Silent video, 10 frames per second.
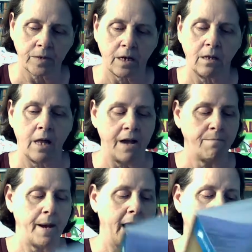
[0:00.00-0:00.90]

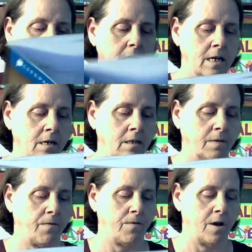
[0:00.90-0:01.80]
Lifepac is
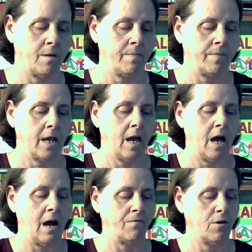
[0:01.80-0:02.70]
from
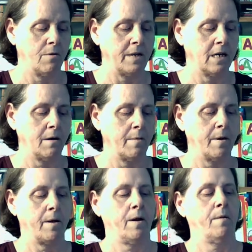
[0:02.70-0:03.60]
Alpha Omega
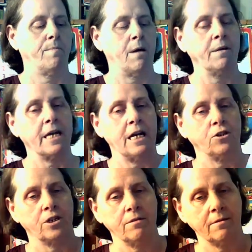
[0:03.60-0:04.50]

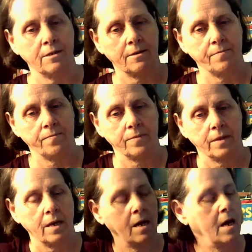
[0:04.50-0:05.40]
Publications,
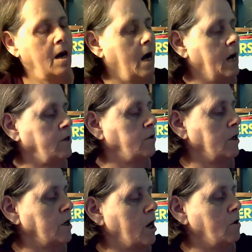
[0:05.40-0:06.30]
and you
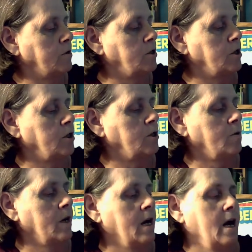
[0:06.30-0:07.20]
can go to
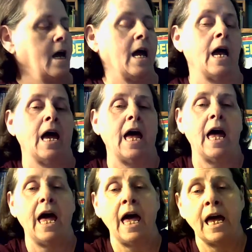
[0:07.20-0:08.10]

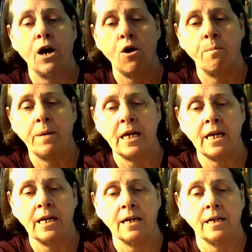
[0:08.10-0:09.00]

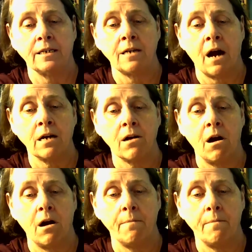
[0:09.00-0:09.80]
AOP.com.